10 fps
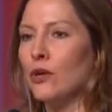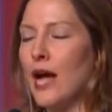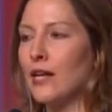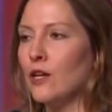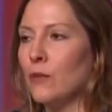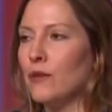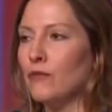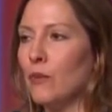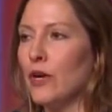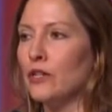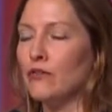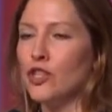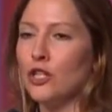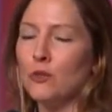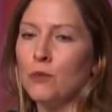crack it open from where you've
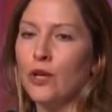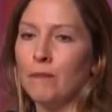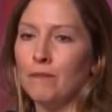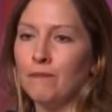just put it